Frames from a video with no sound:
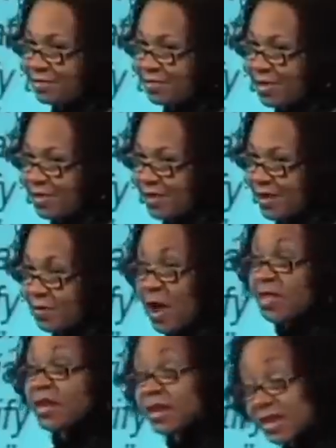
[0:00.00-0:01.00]
You see,
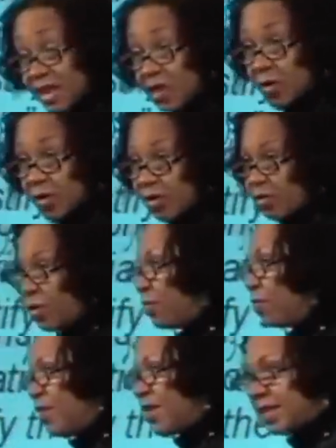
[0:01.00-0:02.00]
rather than deal with it,
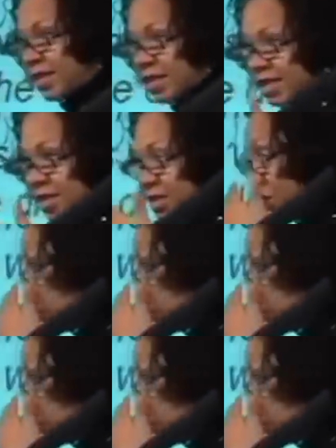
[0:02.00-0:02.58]
we just continue to